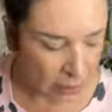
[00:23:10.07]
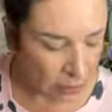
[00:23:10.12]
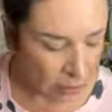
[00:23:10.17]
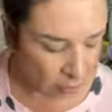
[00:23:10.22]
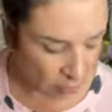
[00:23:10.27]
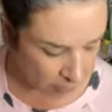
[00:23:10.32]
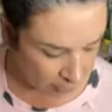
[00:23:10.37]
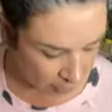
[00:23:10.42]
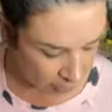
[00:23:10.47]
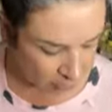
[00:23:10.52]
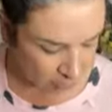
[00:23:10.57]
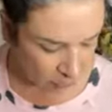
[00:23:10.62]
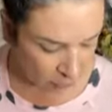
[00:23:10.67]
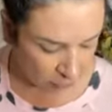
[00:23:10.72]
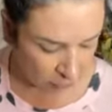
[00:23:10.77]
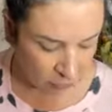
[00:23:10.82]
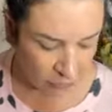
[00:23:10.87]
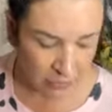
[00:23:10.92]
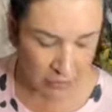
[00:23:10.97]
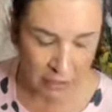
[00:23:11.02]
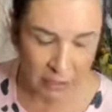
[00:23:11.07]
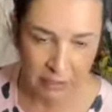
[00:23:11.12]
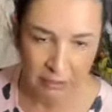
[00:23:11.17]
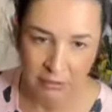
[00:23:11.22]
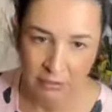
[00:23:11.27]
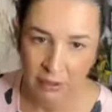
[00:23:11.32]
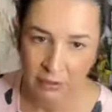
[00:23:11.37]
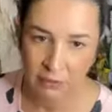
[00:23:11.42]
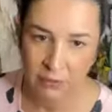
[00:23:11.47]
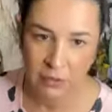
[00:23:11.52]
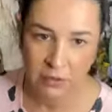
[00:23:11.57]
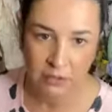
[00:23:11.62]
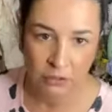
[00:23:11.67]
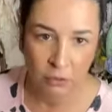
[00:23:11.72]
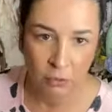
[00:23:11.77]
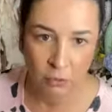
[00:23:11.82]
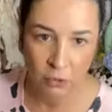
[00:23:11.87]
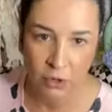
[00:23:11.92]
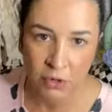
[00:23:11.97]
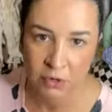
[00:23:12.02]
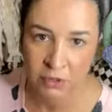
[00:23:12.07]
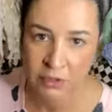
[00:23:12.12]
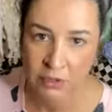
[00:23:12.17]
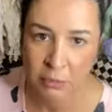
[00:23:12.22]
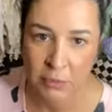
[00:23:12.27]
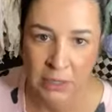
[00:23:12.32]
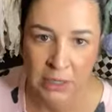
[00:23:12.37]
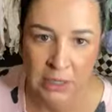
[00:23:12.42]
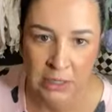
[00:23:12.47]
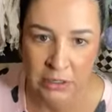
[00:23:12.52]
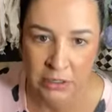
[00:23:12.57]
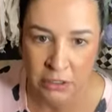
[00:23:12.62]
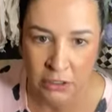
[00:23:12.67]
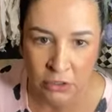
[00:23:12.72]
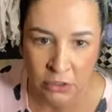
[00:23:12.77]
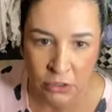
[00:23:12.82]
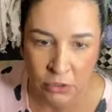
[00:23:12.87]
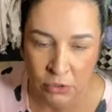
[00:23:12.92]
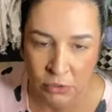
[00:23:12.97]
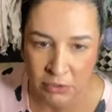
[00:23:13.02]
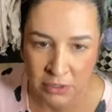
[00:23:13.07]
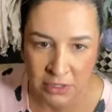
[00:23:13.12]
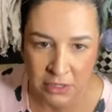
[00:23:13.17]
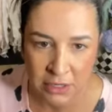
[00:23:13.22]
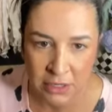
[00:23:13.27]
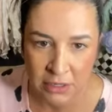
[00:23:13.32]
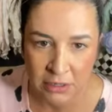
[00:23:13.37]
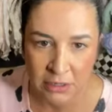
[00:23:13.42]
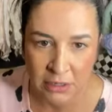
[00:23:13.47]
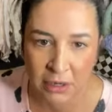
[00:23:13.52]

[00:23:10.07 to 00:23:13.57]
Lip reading: when it comes to certain things, if it still works, I'm gonna continue using it.